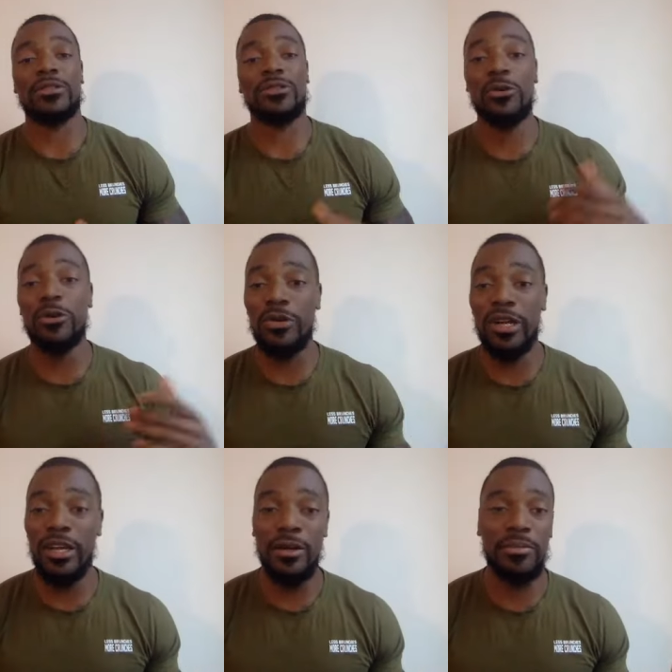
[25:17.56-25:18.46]
to
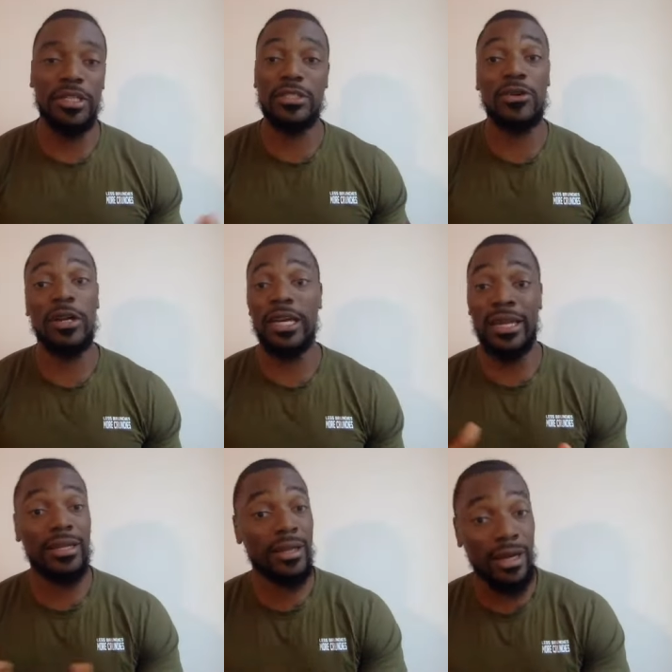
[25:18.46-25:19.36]
tutoring, but you're going to
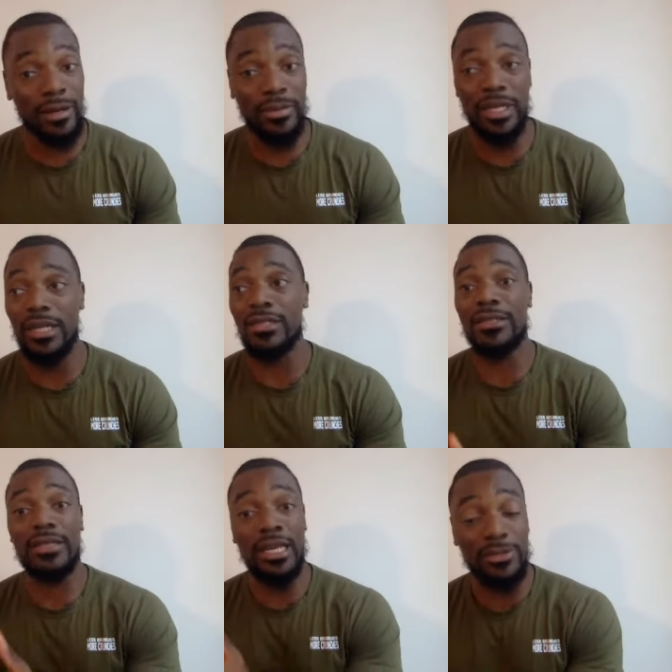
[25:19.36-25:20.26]
get it done
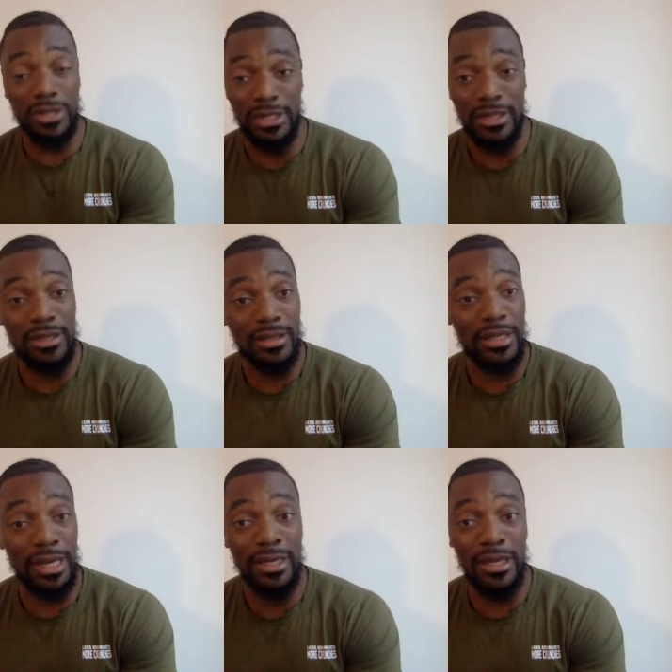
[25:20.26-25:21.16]
because that's what the
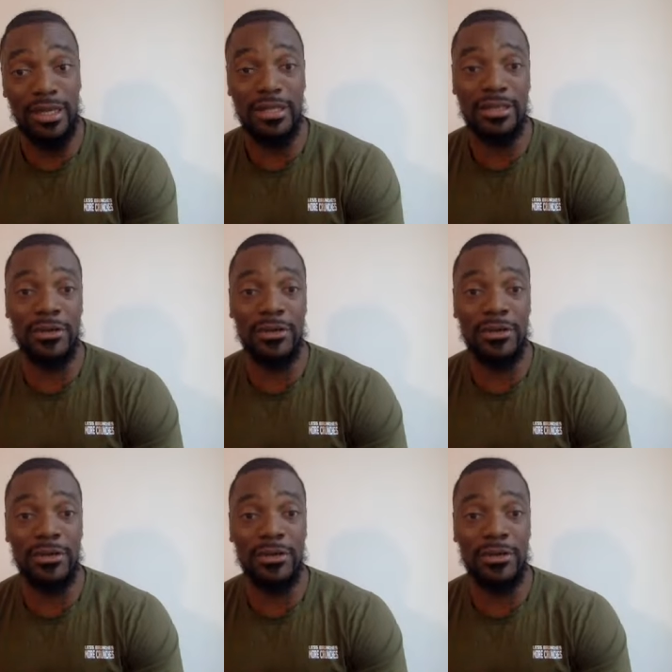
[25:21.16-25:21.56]
kid needs.